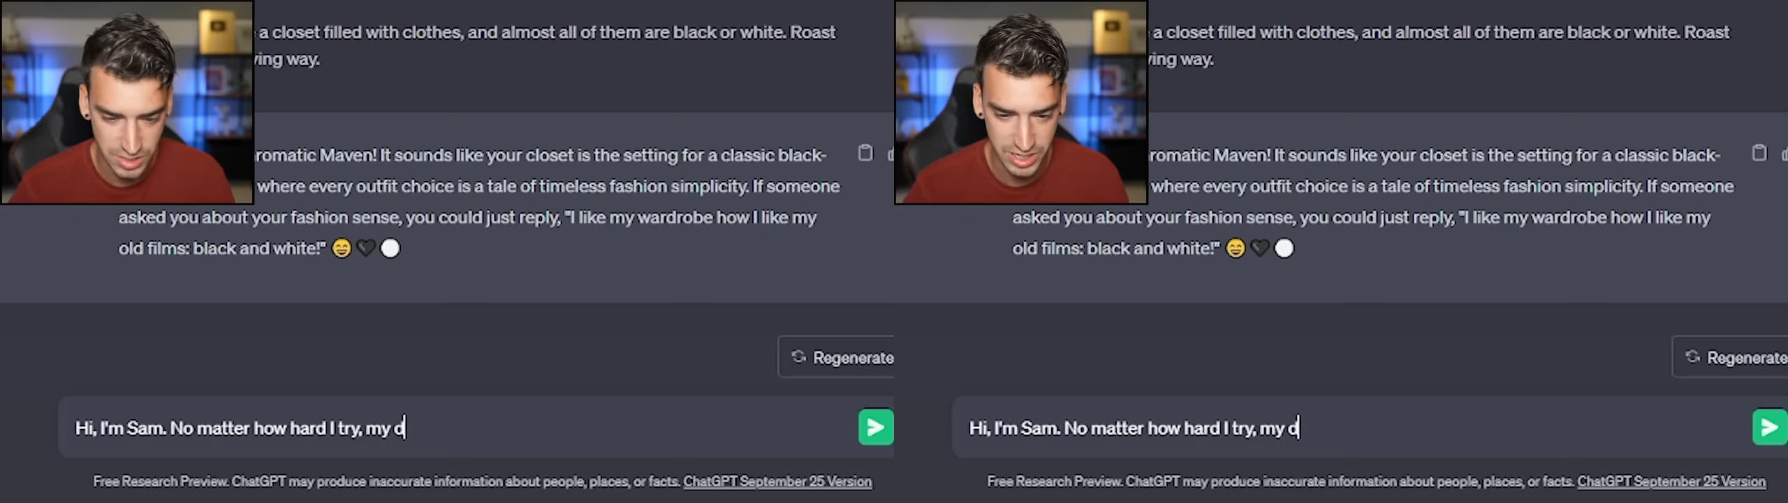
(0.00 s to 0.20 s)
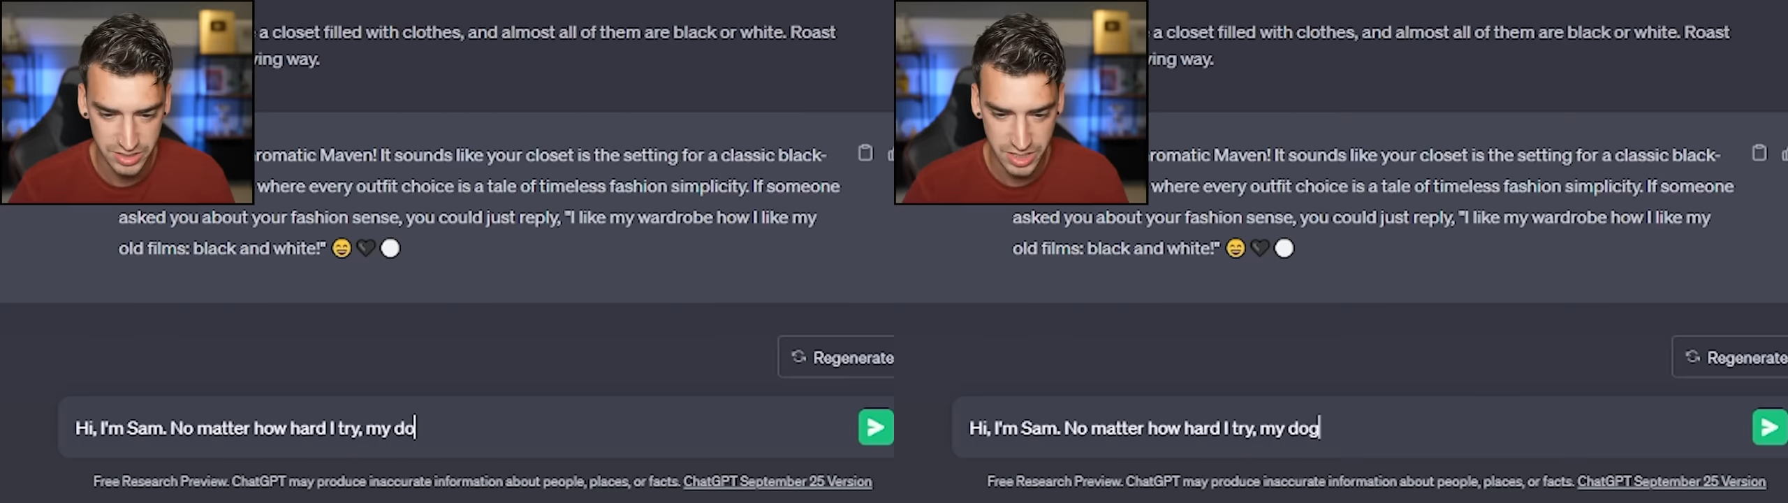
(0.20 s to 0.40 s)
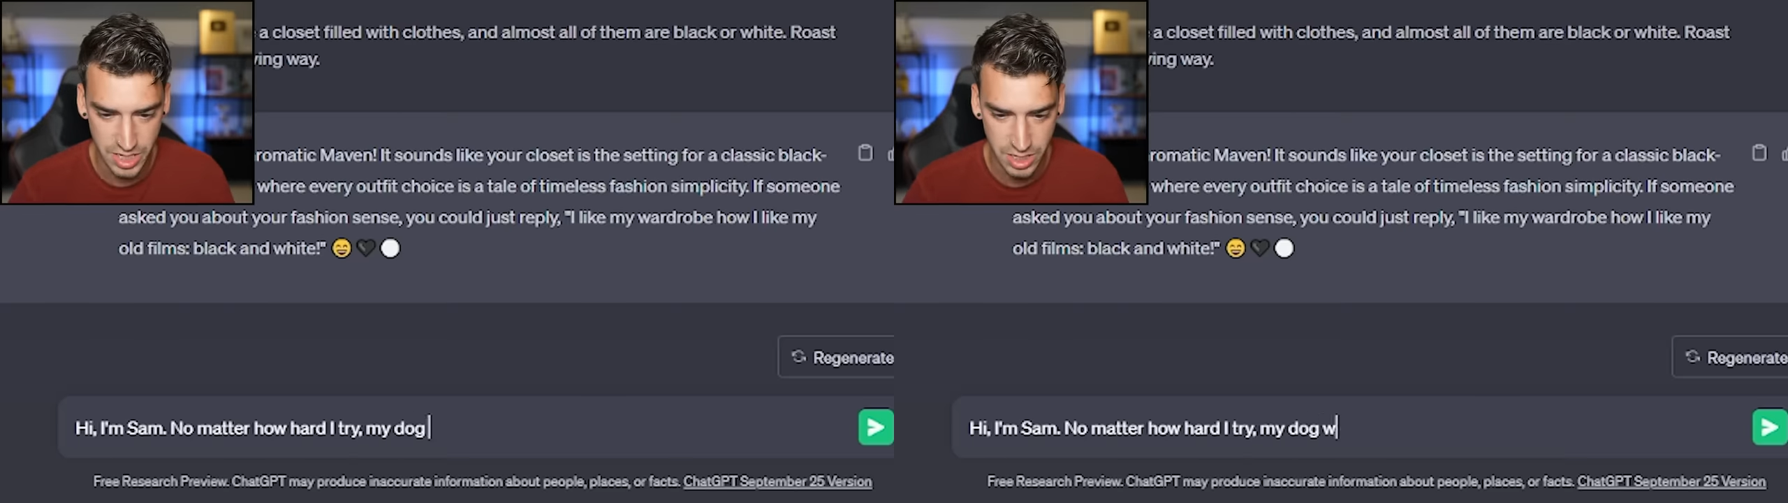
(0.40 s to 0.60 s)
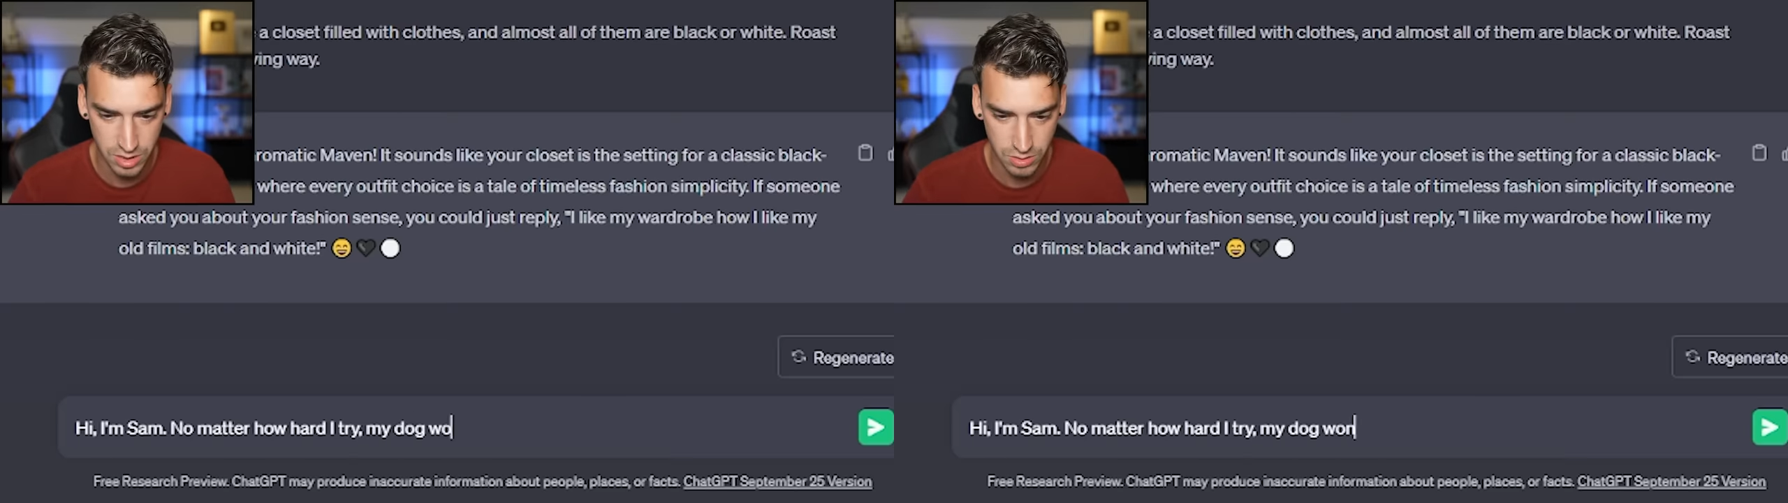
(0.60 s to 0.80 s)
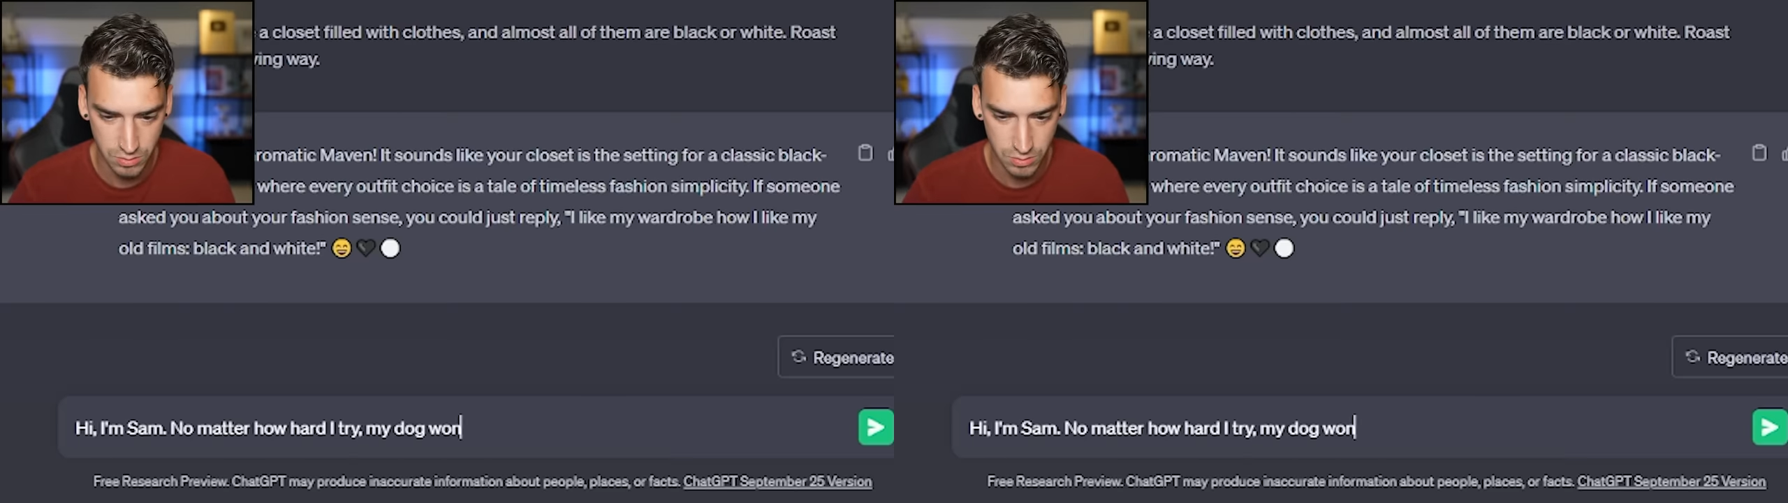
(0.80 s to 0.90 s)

my dog